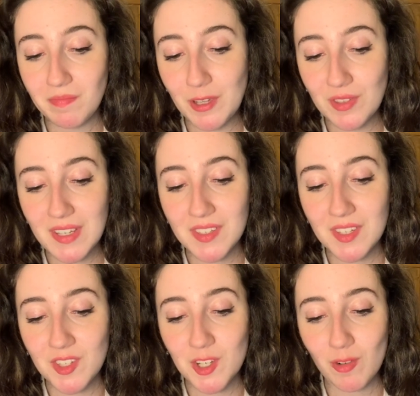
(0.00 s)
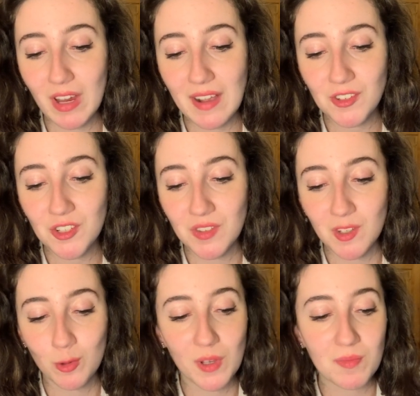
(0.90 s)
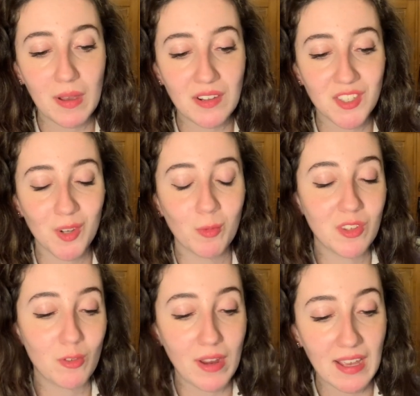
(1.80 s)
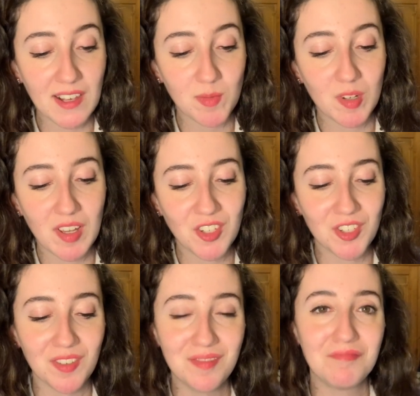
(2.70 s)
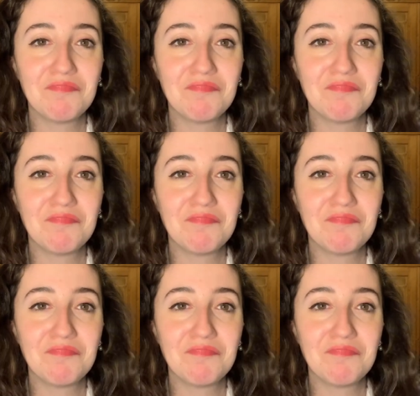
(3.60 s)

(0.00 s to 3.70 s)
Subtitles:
music since your reactions are always backed up with great explanation.